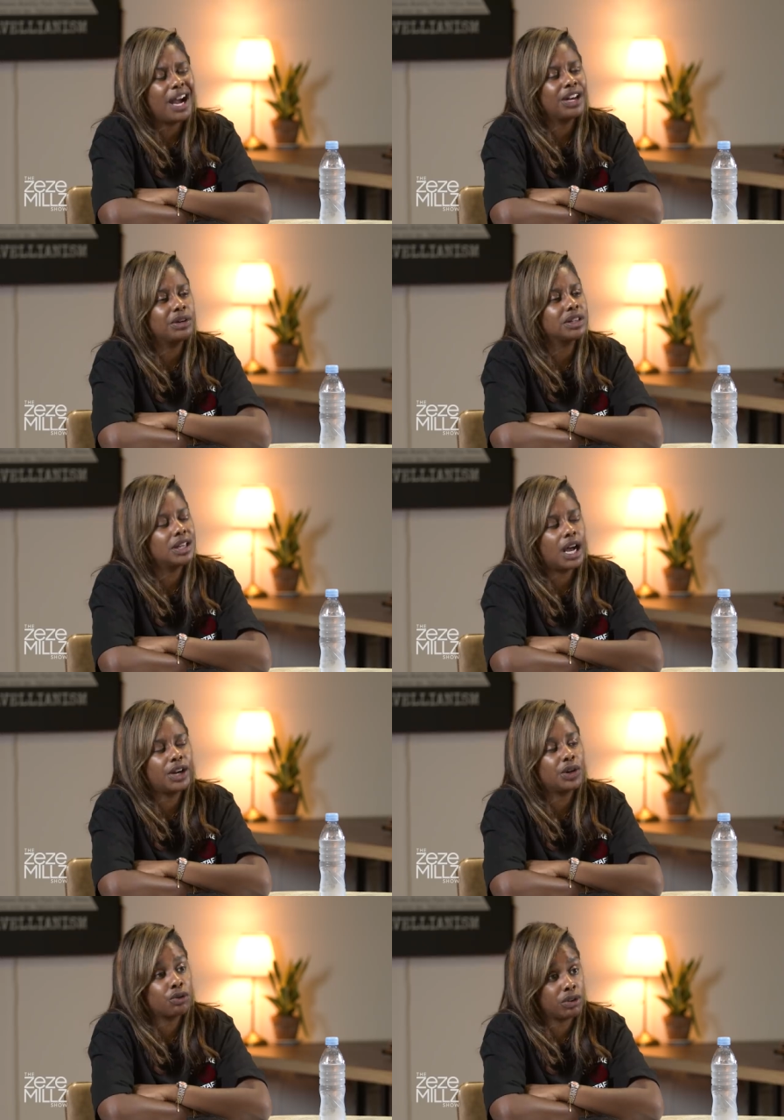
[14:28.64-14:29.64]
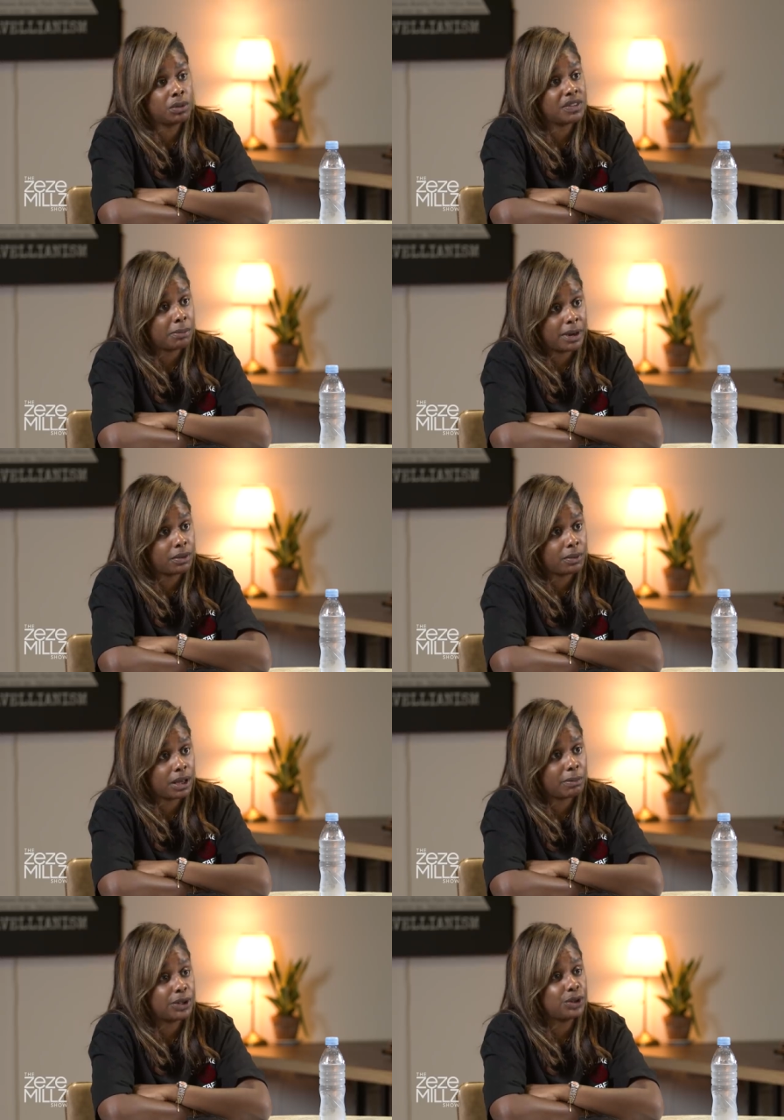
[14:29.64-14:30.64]
But I don't. I don't agree with that, by the
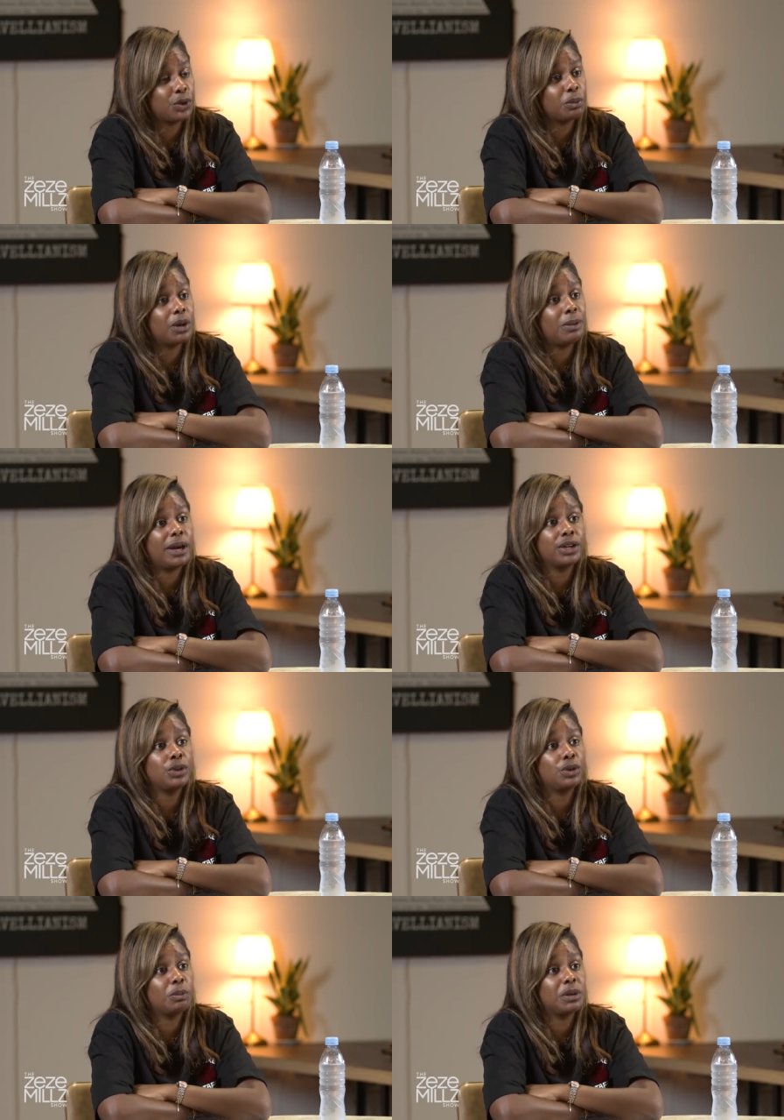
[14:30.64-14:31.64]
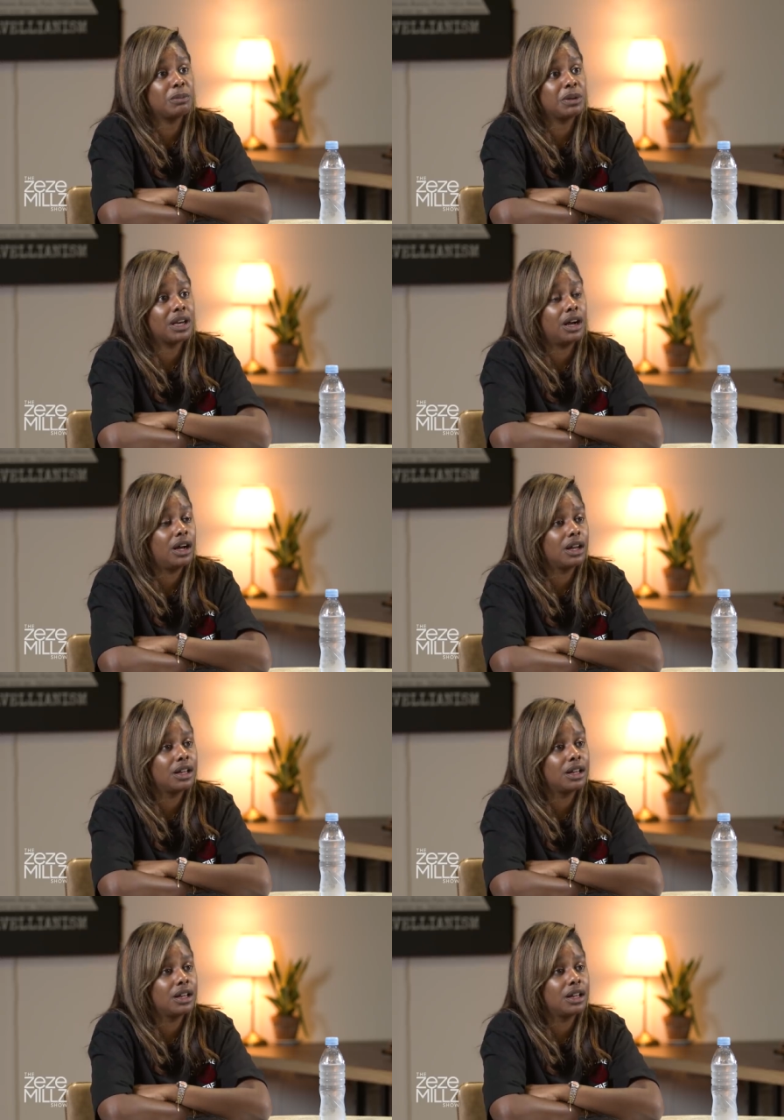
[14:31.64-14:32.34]
way, about it's you know about you it's not time. being binger.